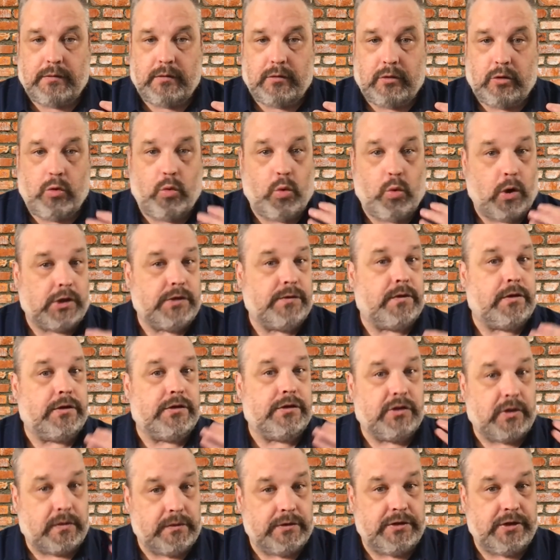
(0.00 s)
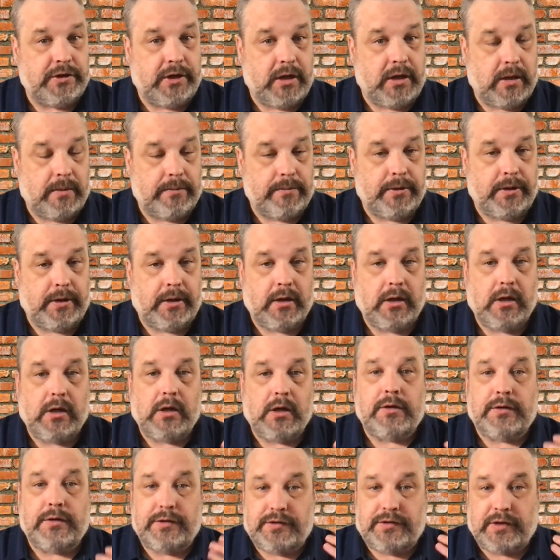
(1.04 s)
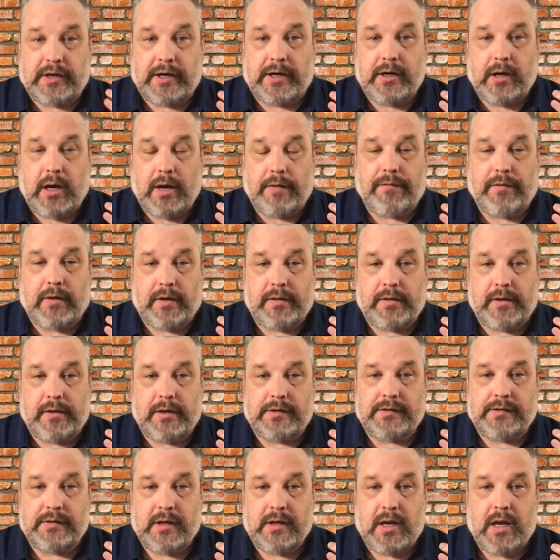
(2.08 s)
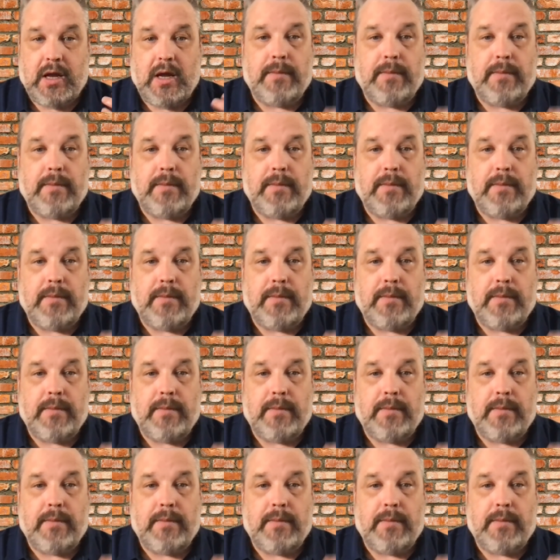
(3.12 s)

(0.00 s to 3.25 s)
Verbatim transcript: who works for the servicing company to sign off on this.